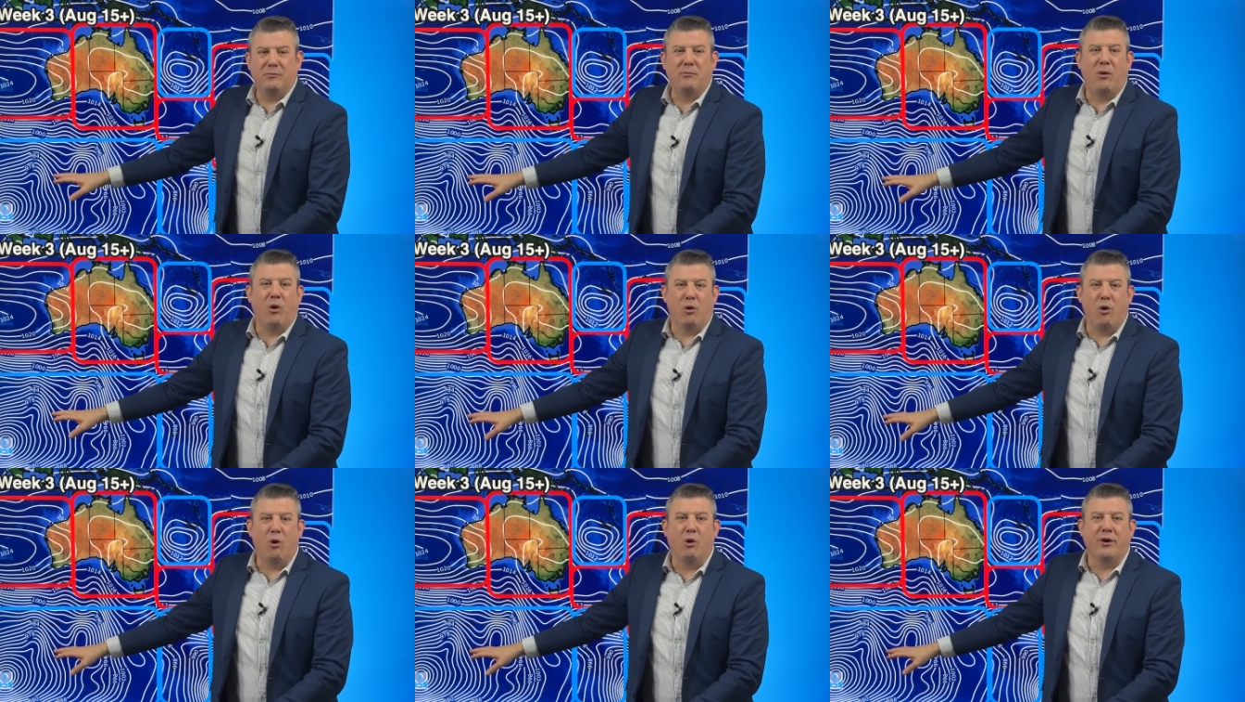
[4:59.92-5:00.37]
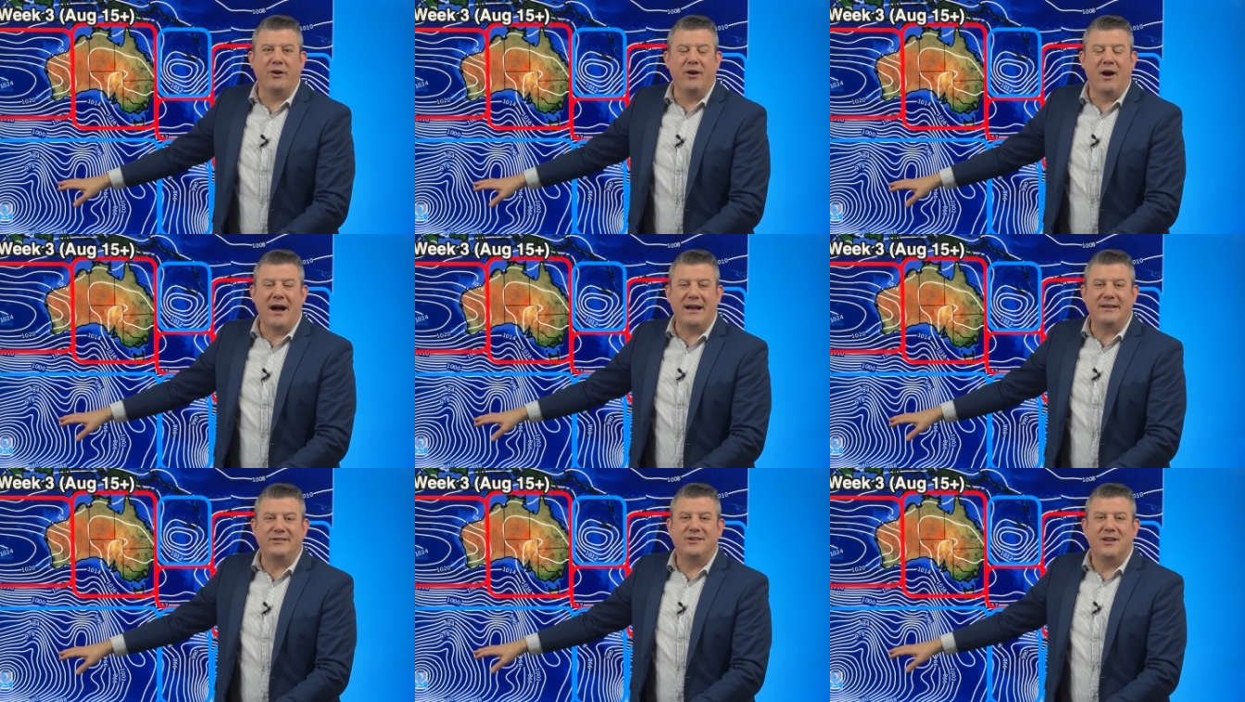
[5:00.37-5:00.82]
more
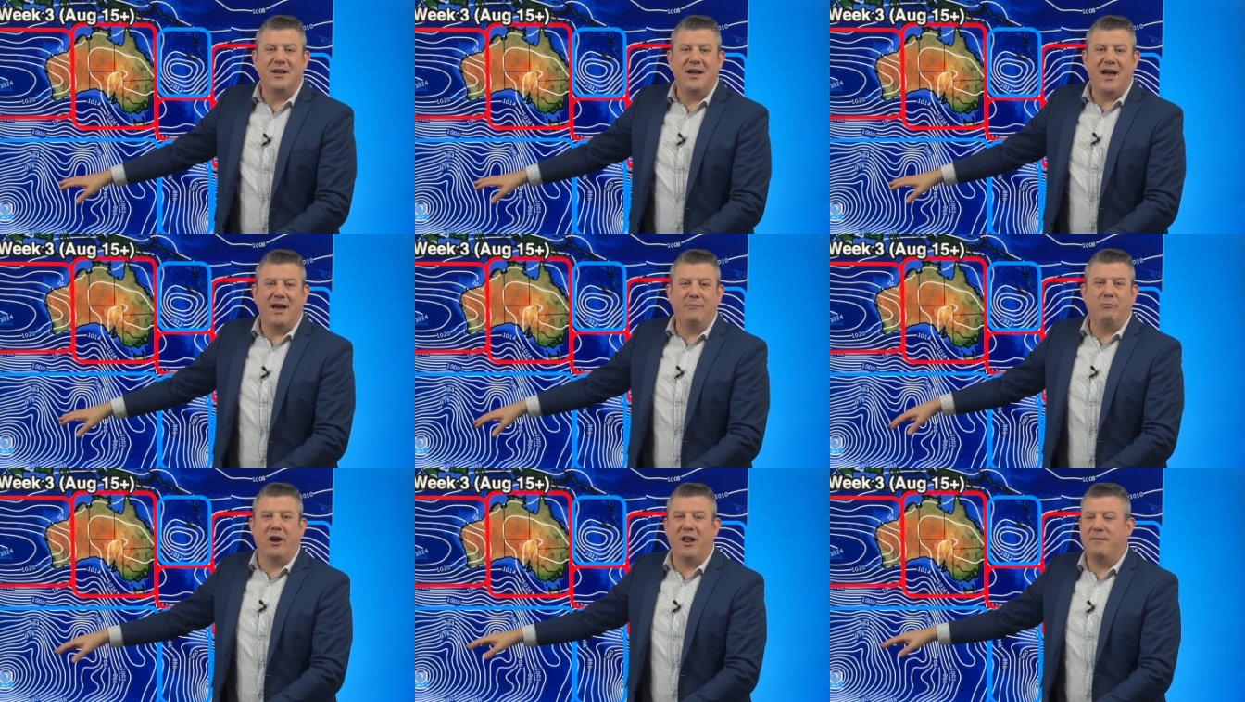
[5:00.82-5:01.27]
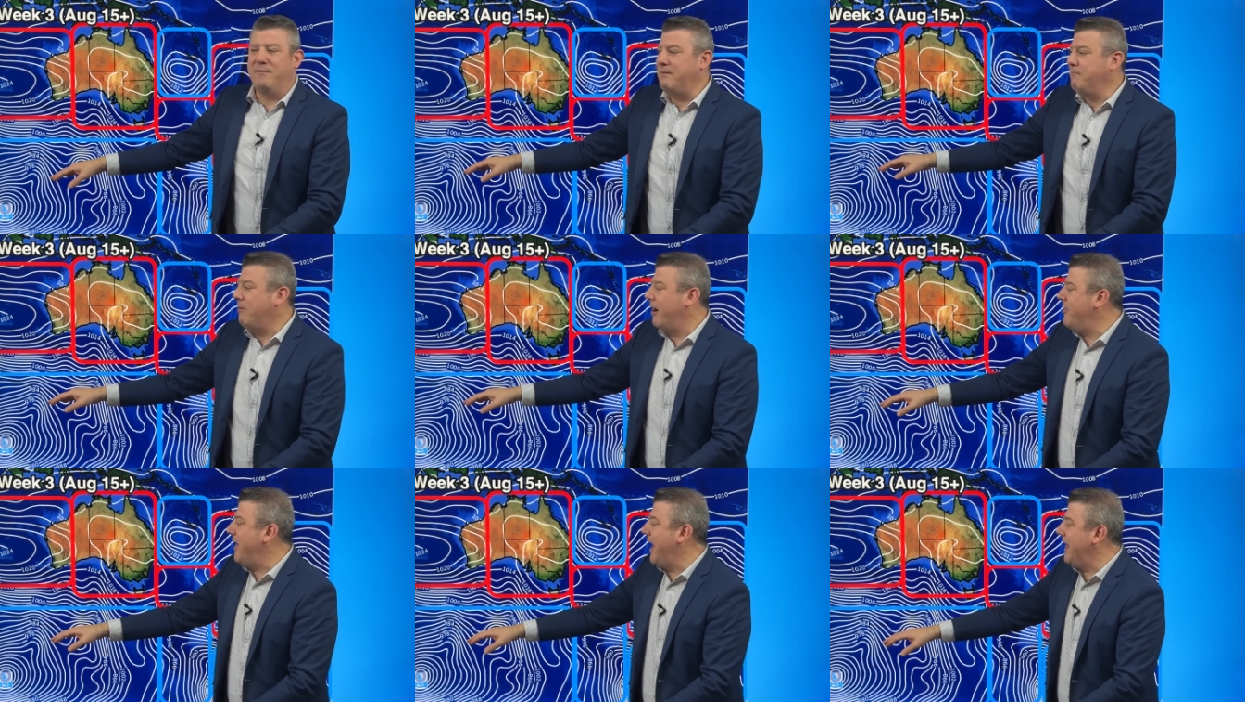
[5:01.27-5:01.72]
organized. And what I mean
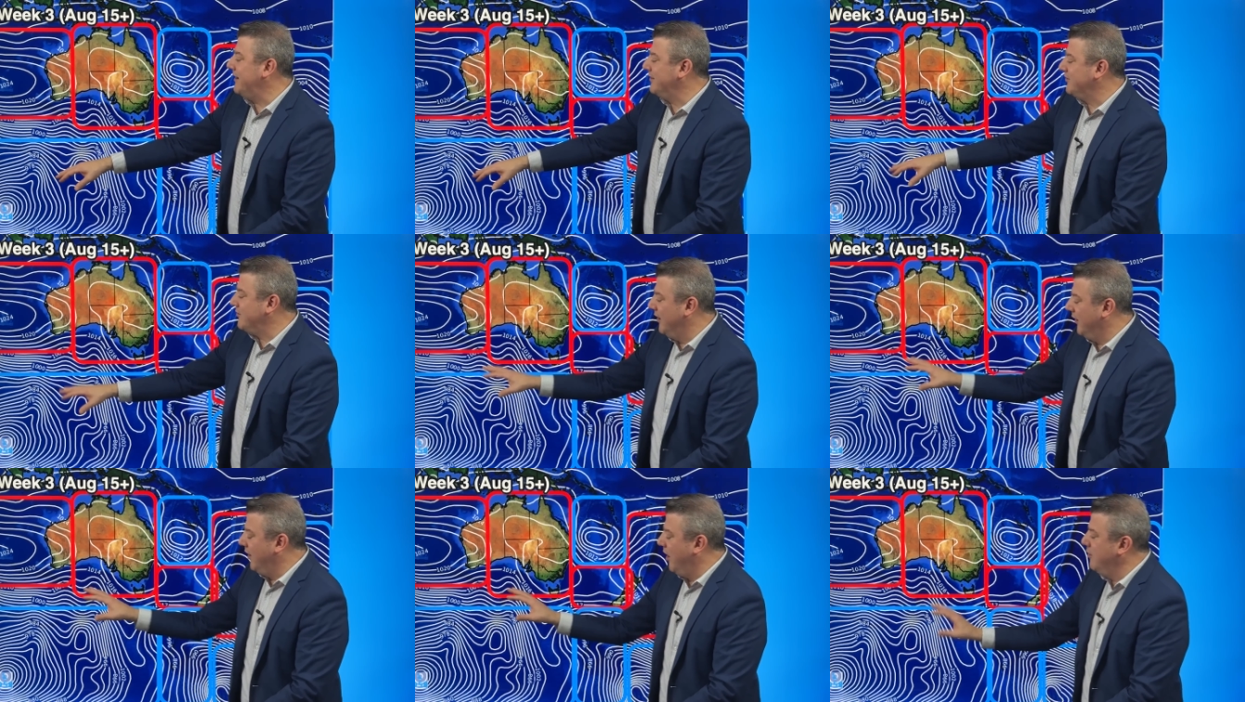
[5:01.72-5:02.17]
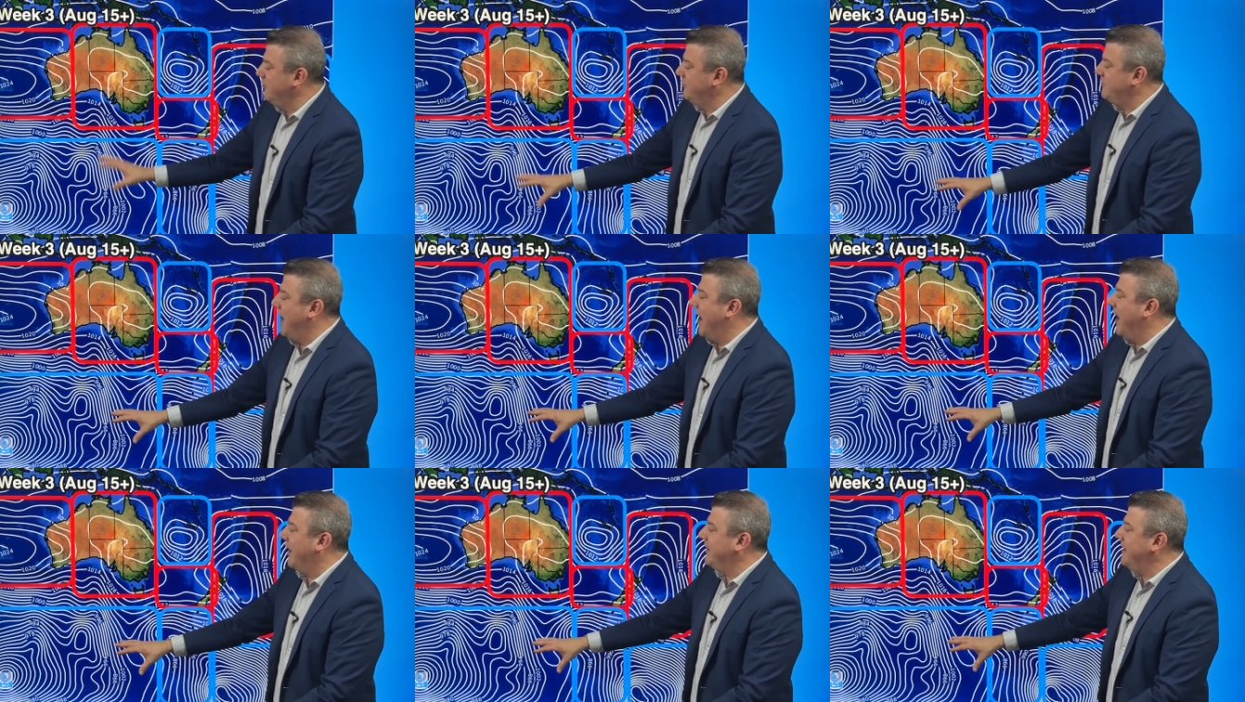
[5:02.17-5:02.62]
by that is the lows
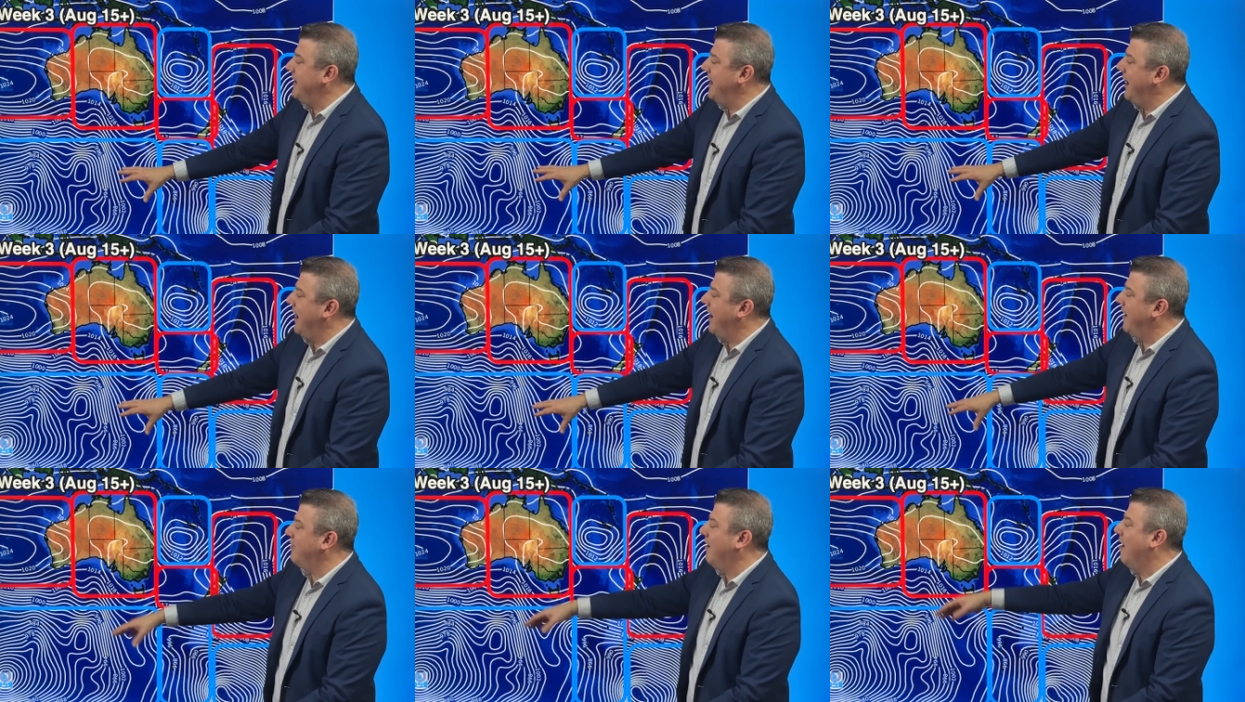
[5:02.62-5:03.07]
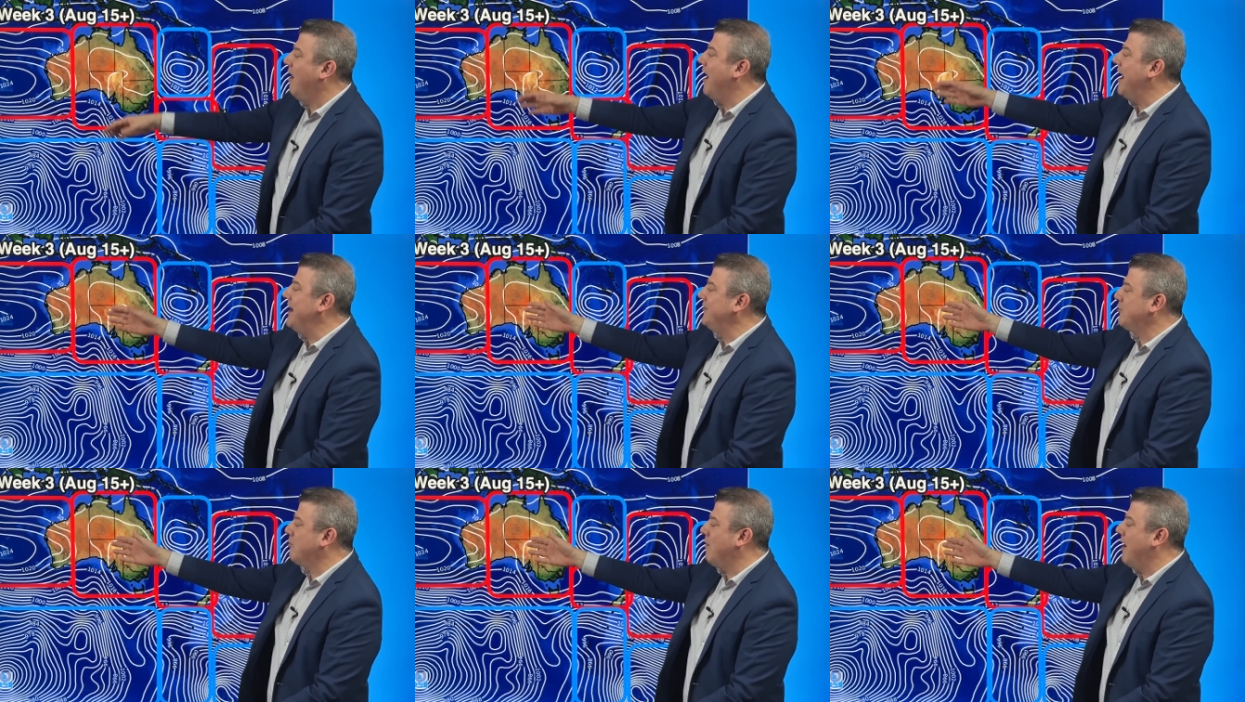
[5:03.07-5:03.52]
down here, the
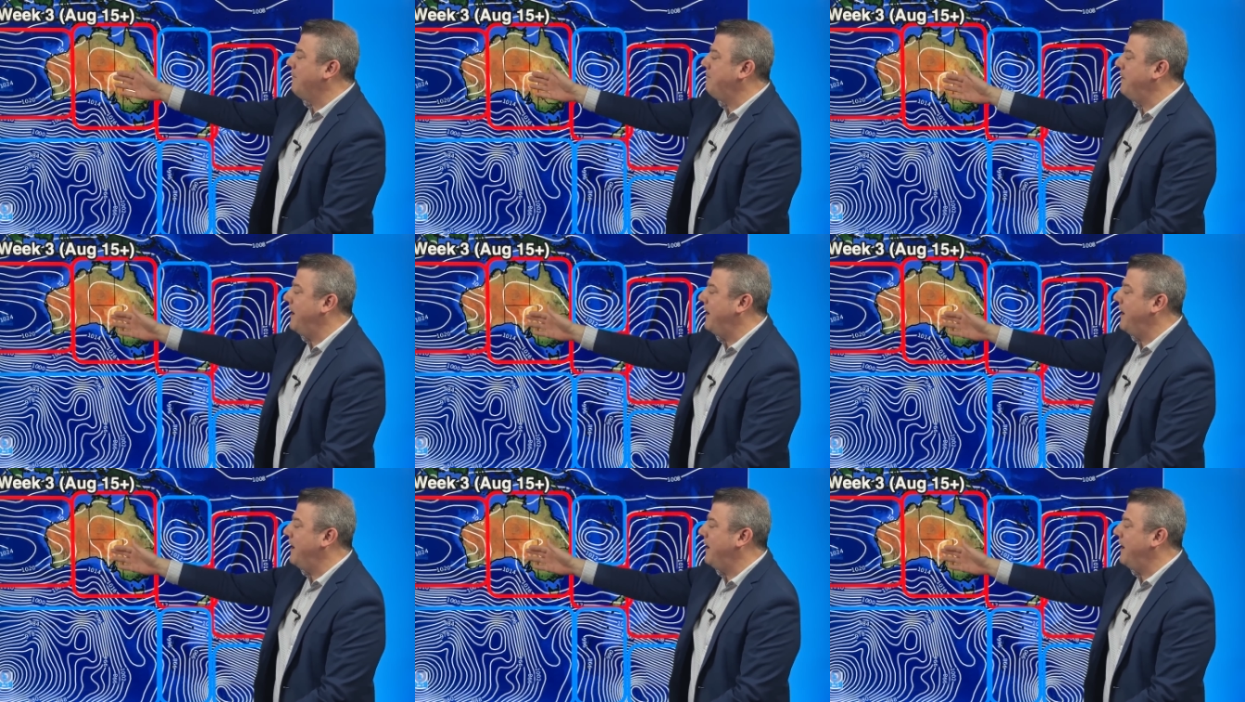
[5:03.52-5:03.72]
highs are up